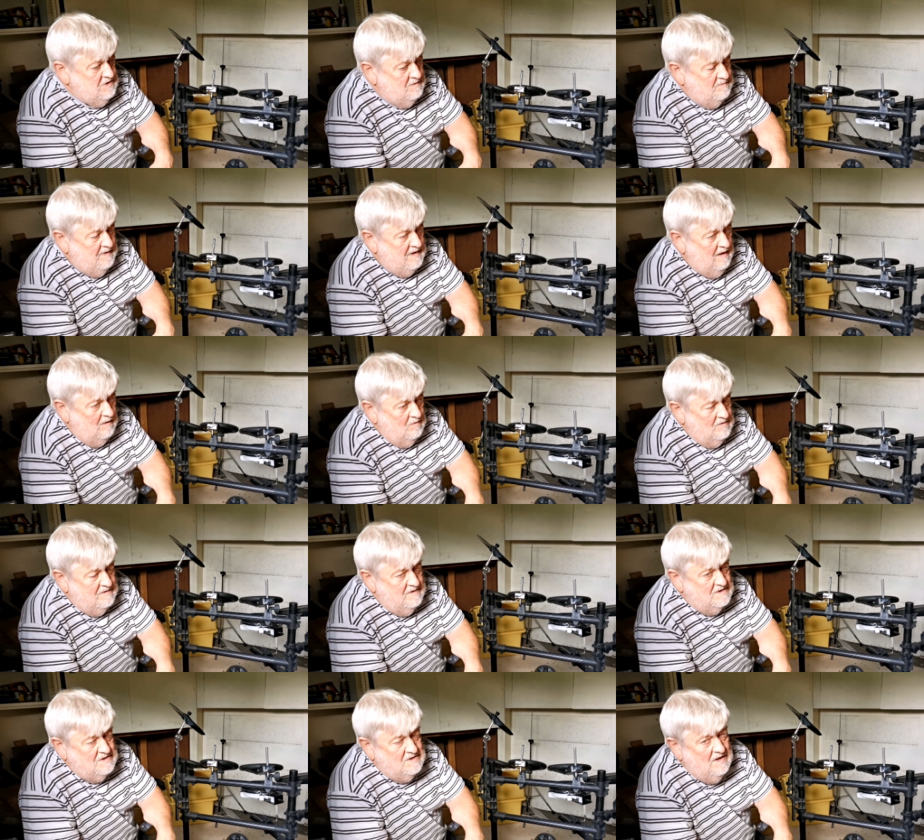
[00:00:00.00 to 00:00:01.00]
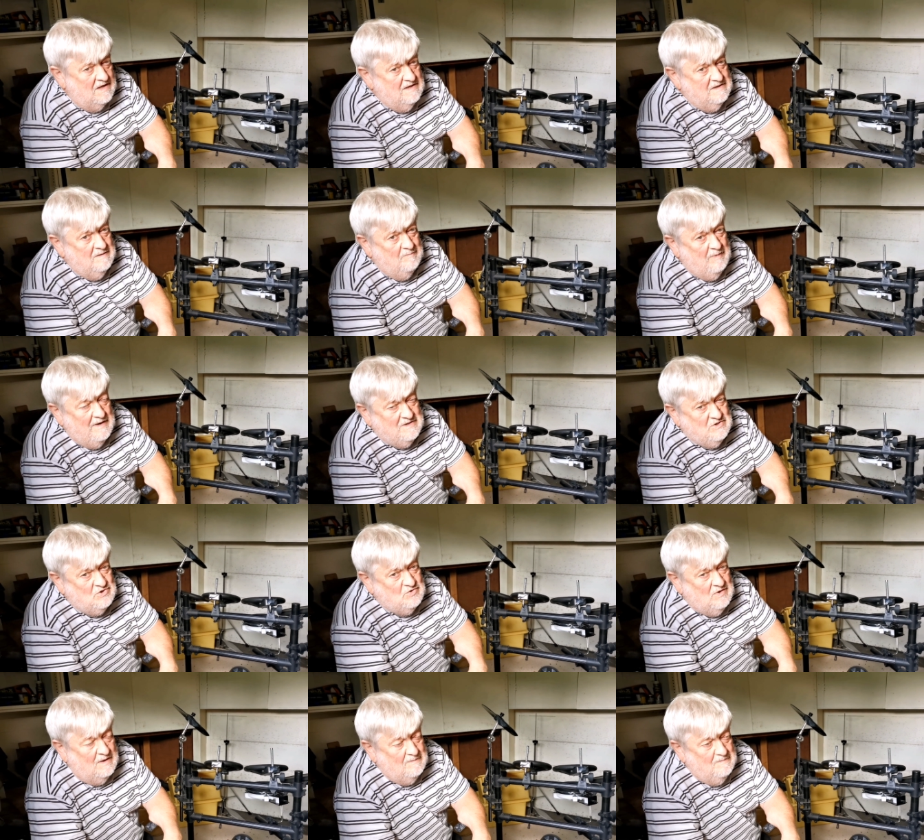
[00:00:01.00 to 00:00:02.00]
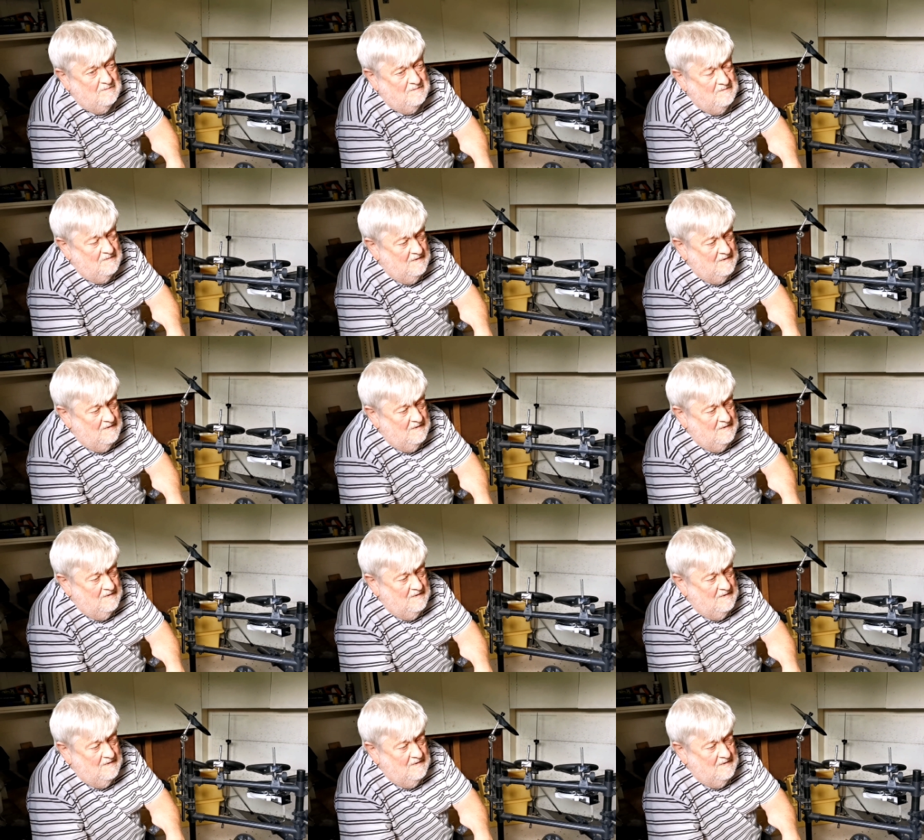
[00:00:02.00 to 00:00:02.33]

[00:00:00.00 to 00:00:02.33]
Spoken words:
a big hole in the side of the bass drum,